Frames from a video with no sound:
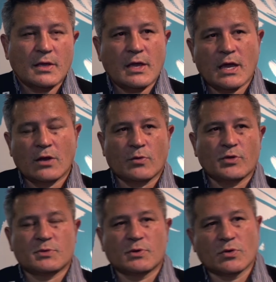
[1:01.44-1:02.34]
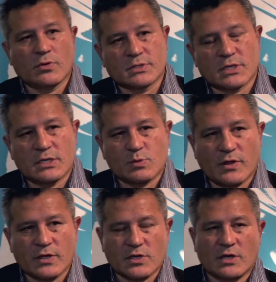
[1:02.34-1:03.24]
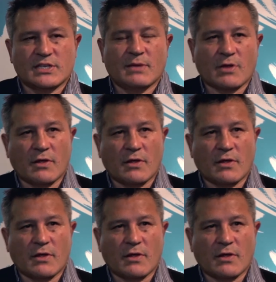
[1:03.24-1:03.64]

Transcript: Yeah, look, Richie McCaw is one of those guys here, but